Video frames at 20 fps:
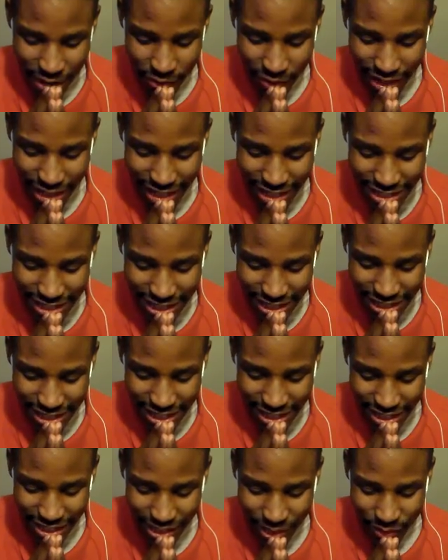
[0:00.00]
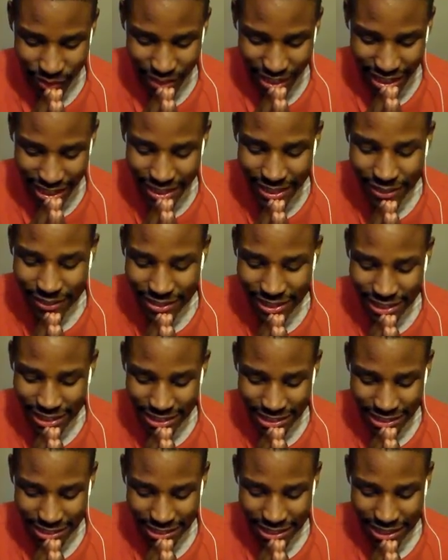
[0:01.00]
I haven't had a chance to get 11 key
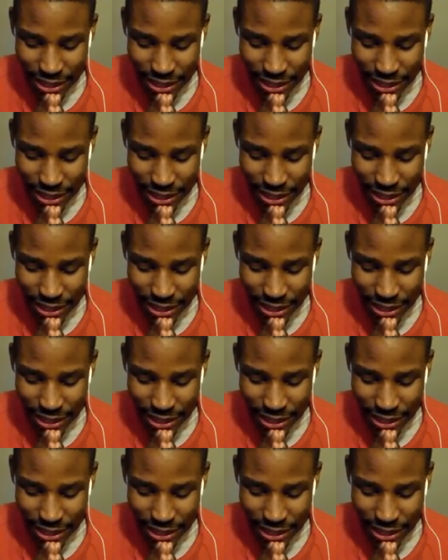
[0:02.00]
goatings